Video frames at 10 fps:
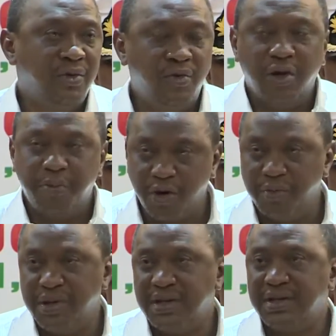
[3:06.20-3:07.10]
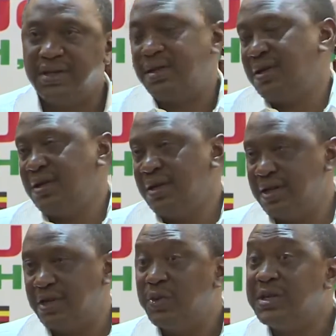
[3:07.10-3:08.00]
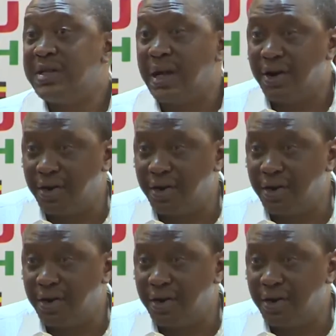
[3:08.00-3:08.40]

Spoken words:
with a promise that we stand